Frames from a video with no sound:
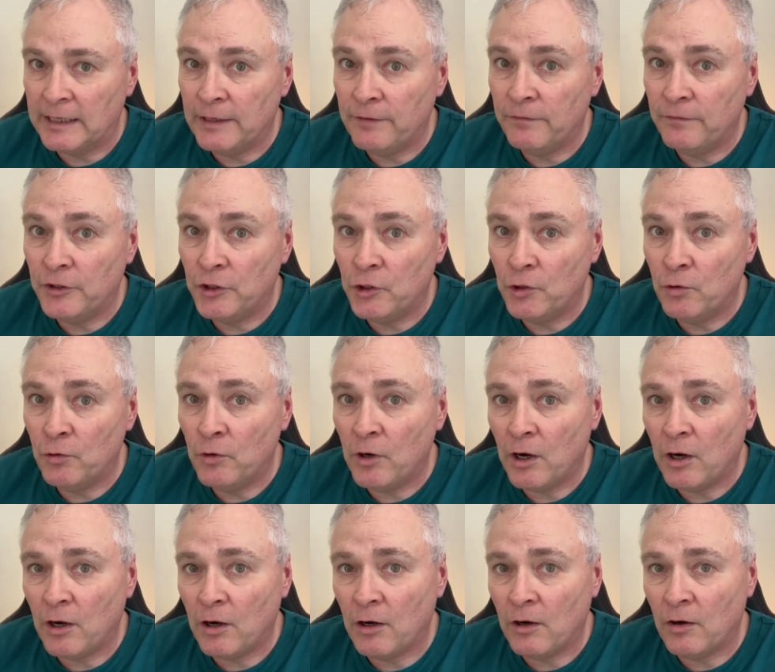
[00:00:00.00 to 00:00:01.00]
If you
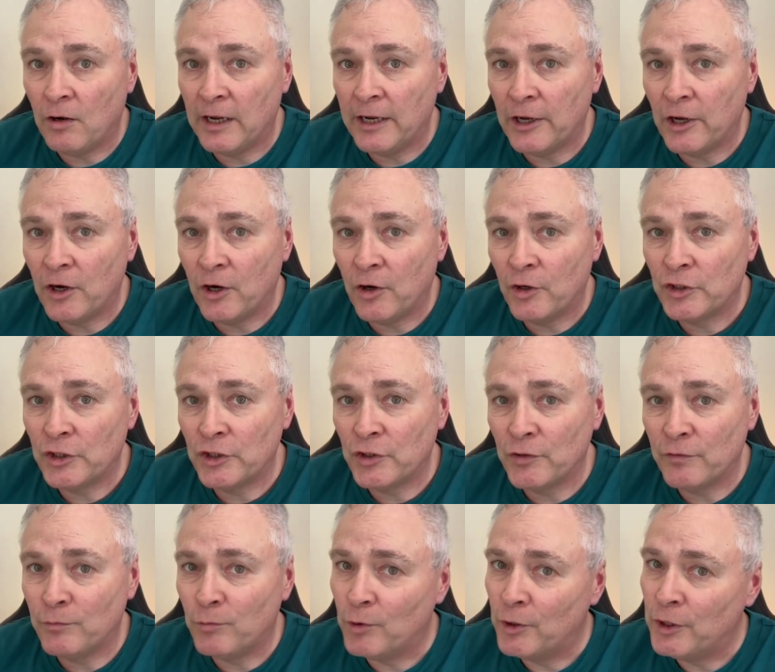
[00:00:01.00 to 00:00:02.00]
are a guardian
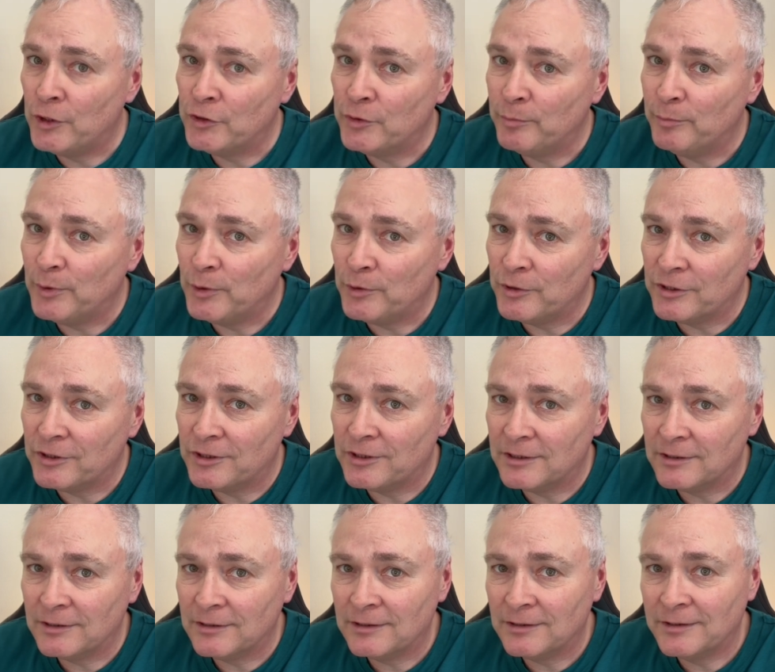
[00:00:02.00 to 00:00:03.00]
of words and
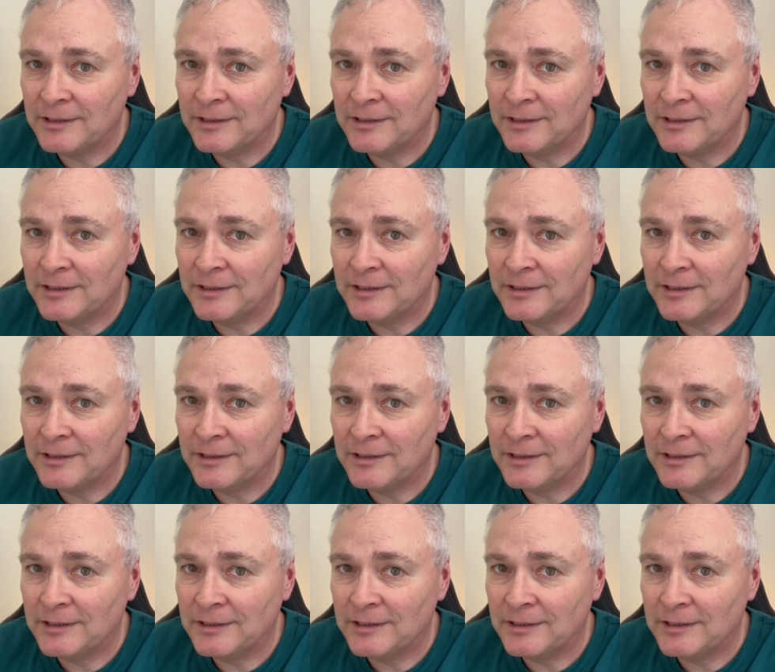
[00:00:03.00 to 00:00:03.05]
books,